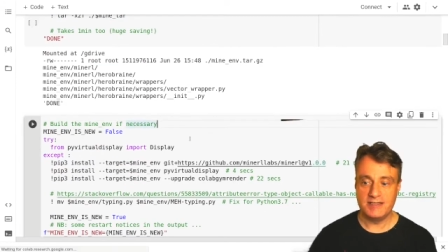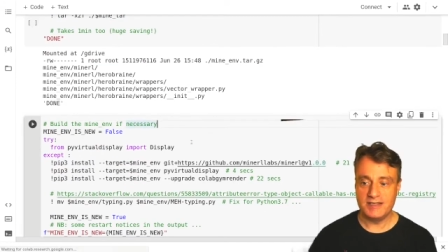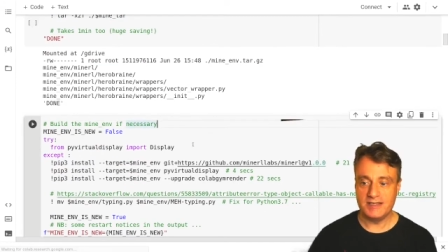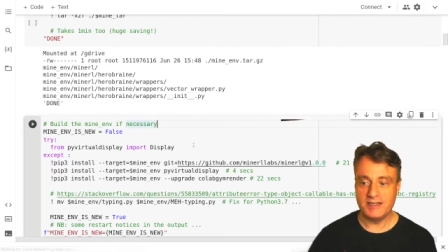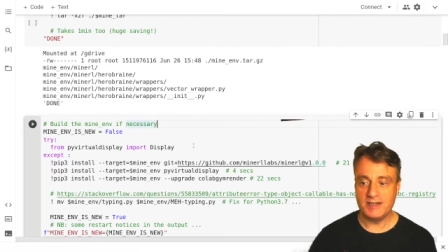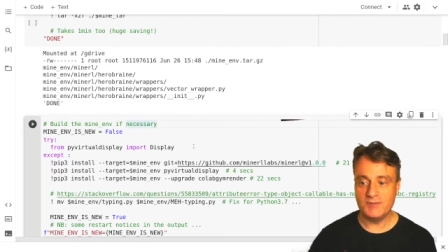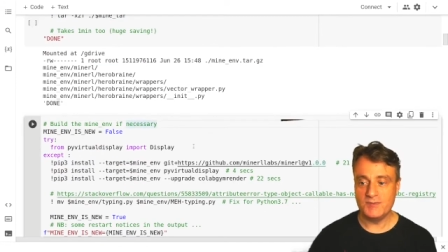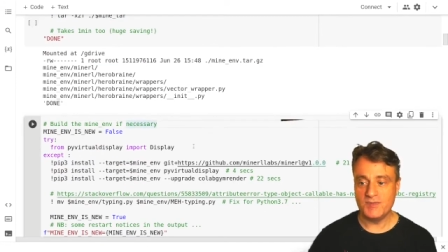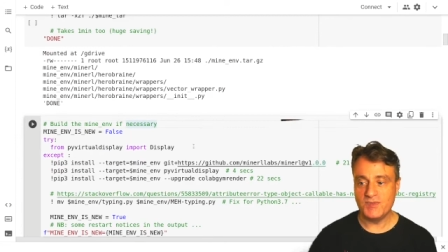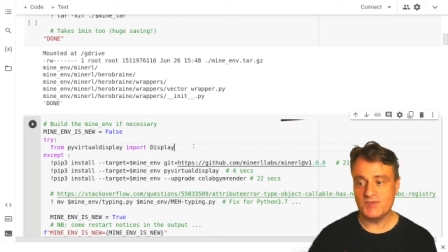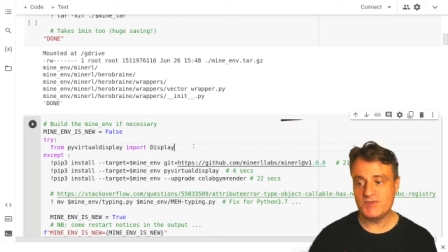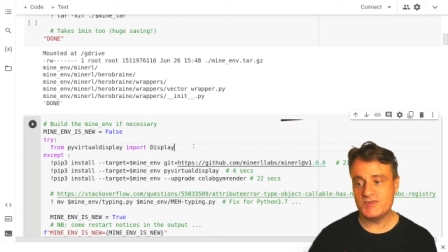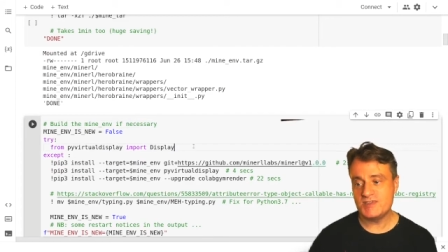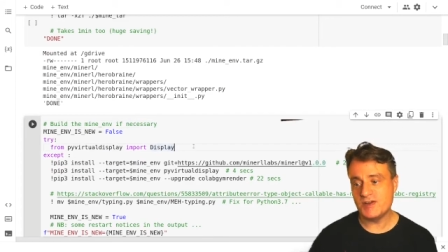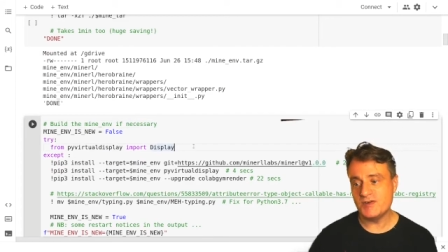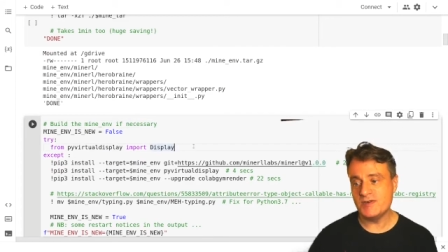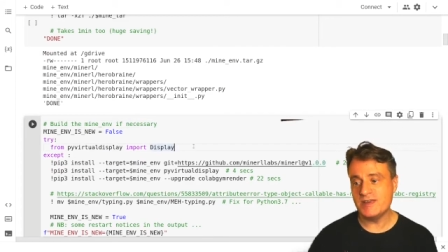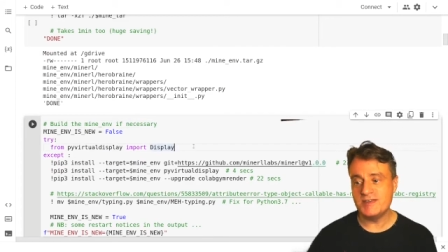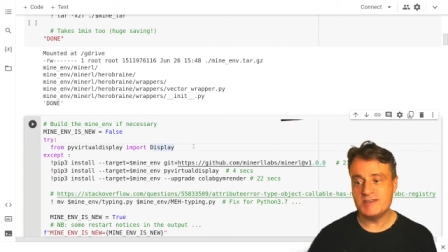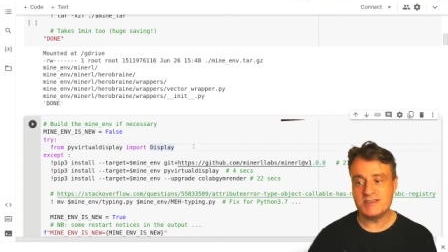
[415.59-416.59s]
um,
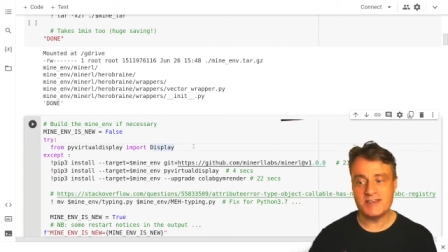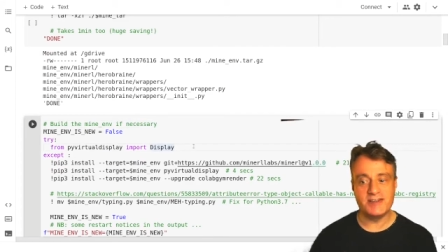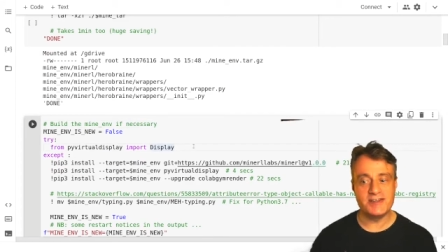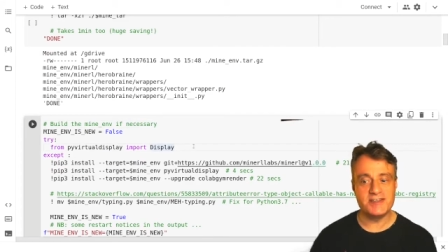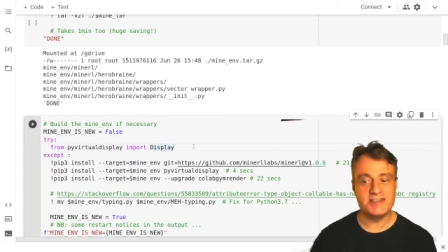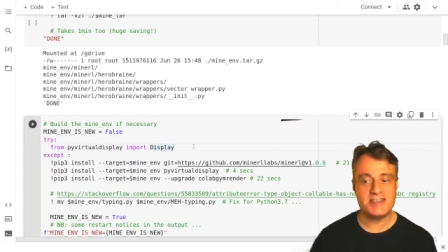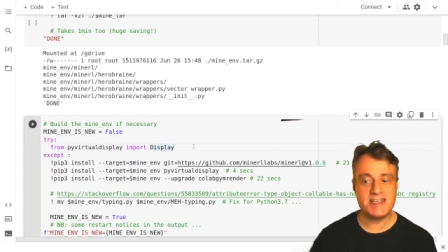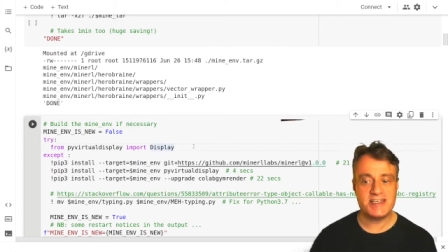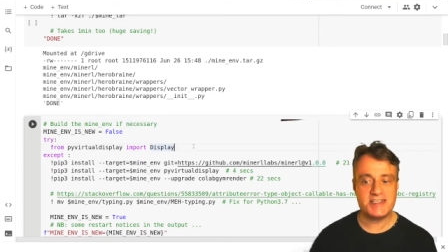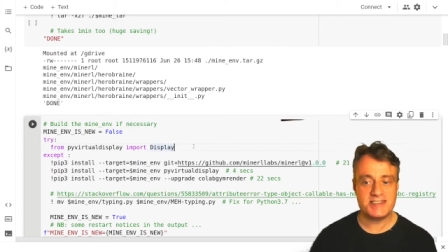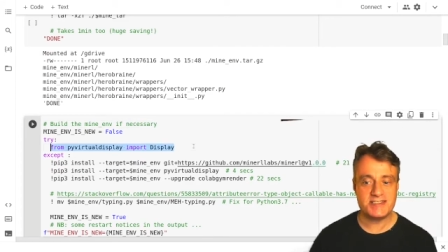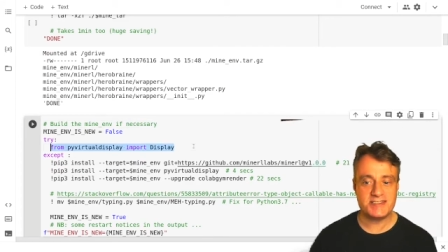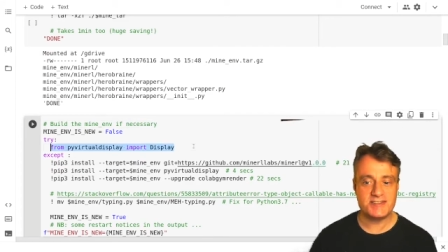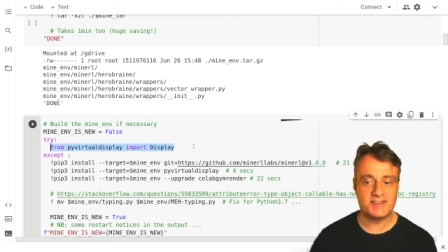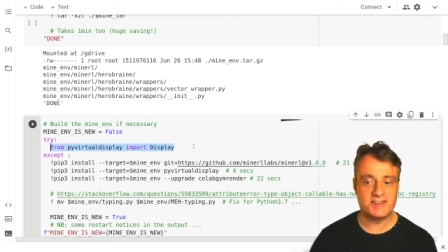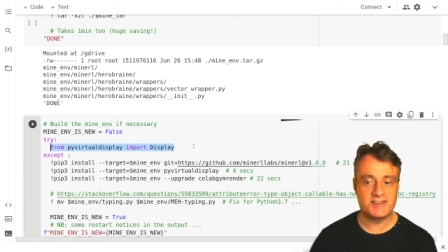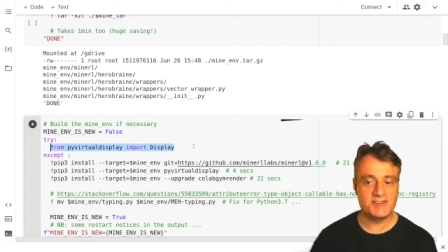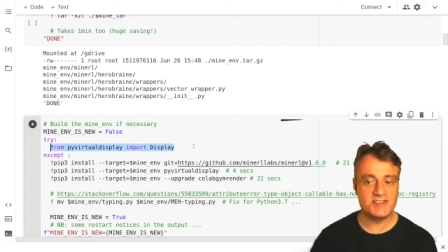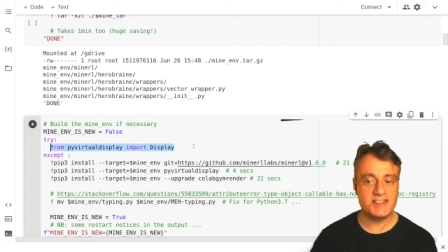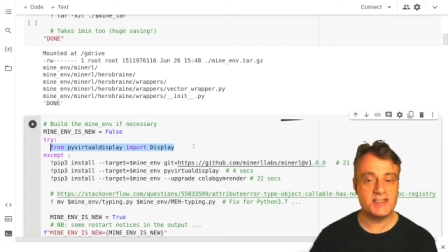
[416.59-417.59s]
so it's going to test
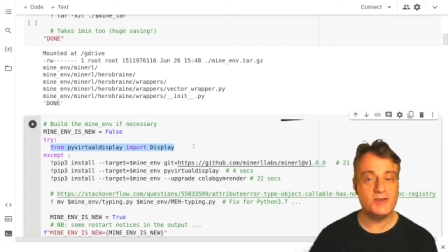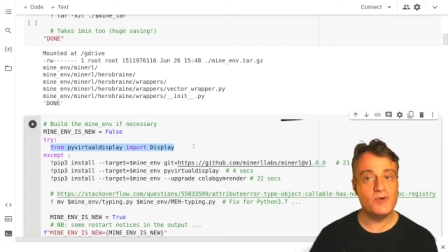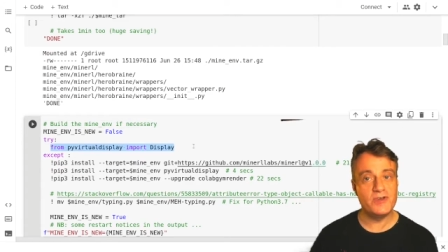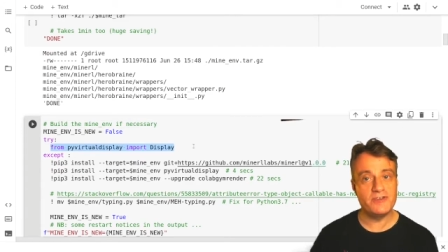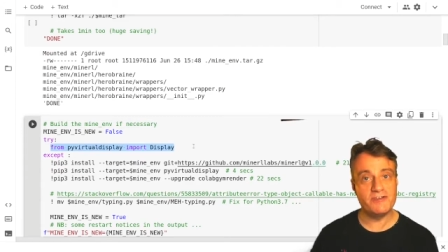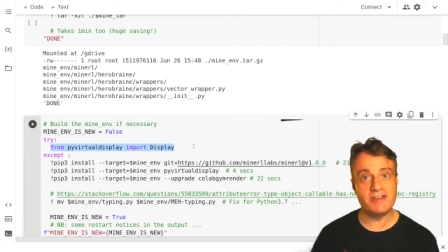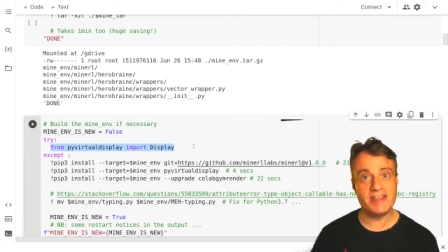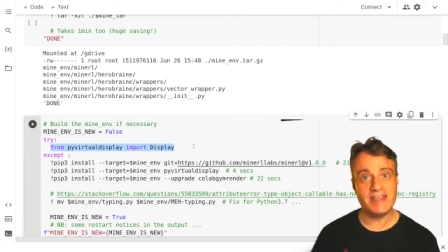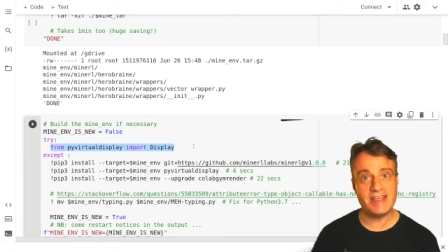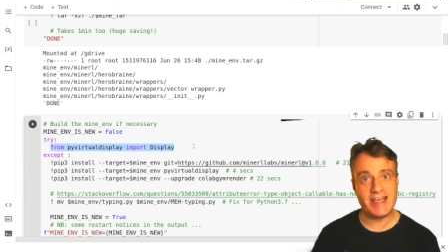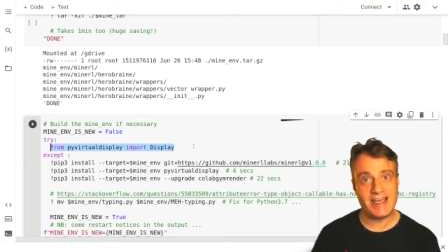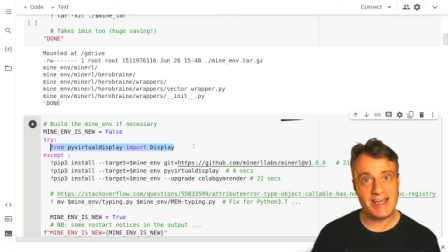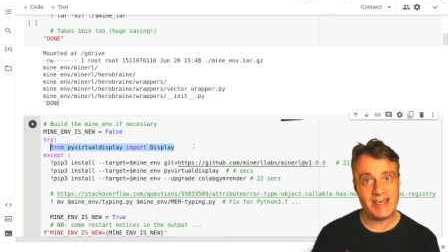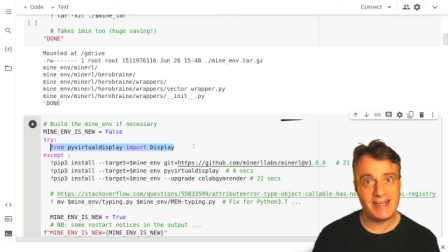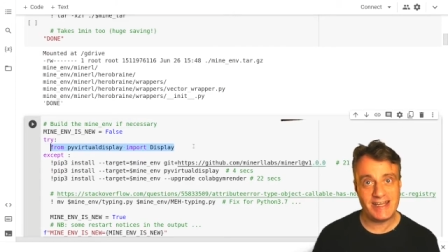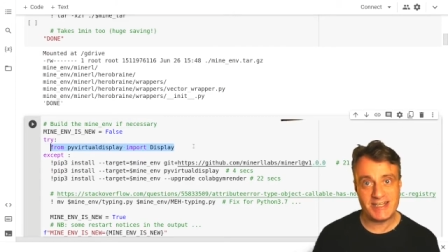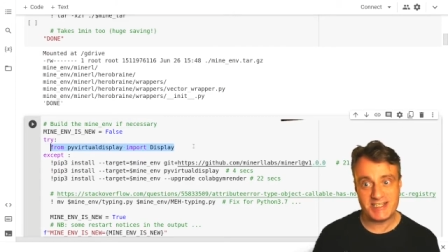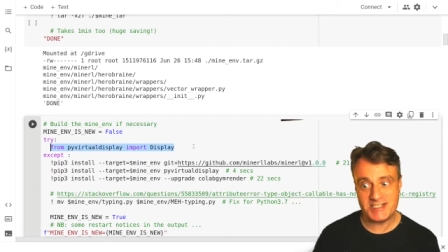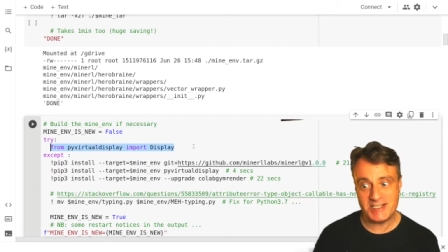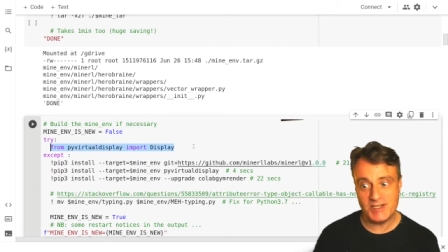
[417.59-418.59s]
to see whether it can
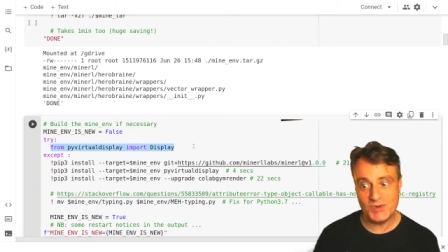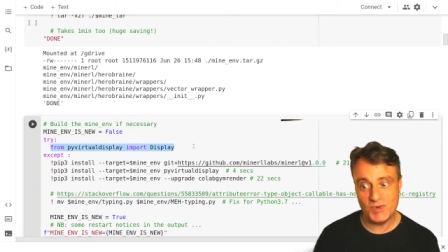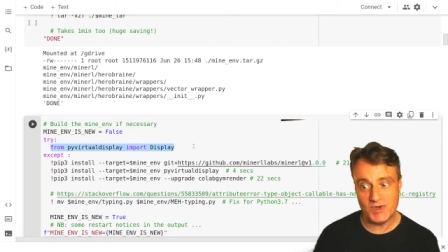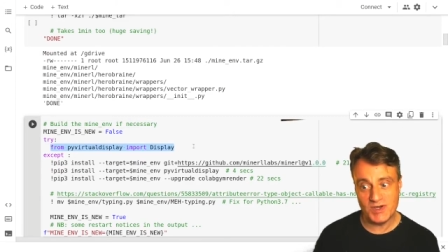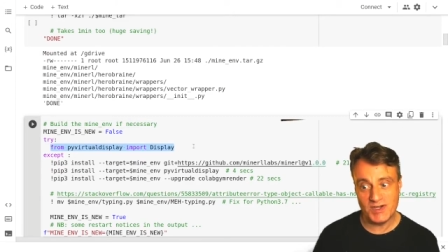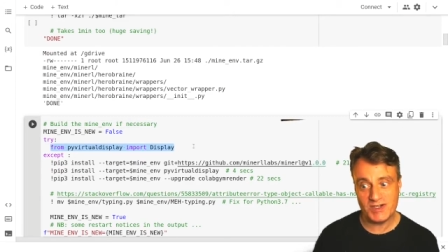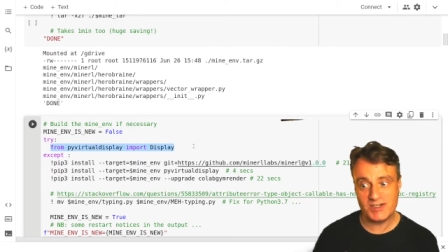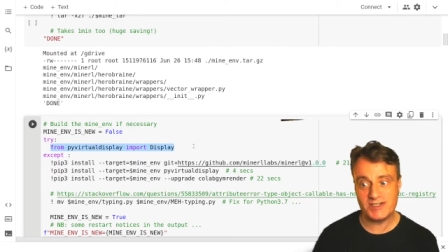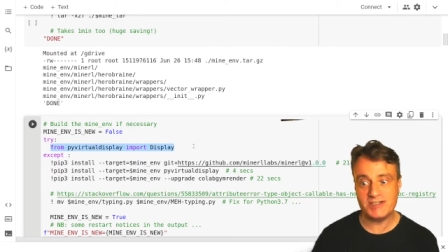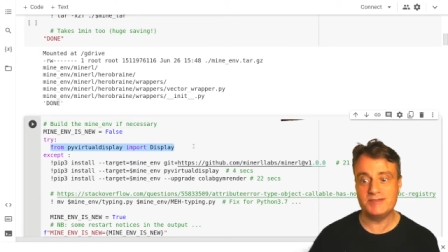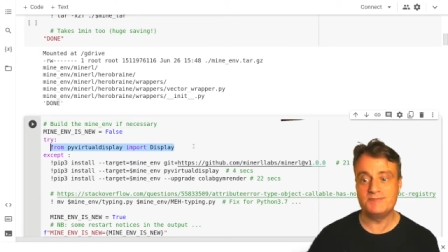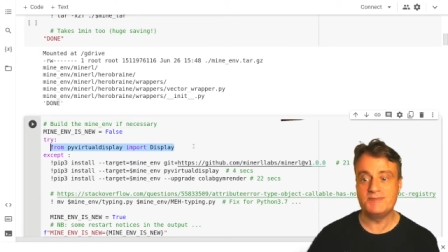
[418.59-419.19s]
actually work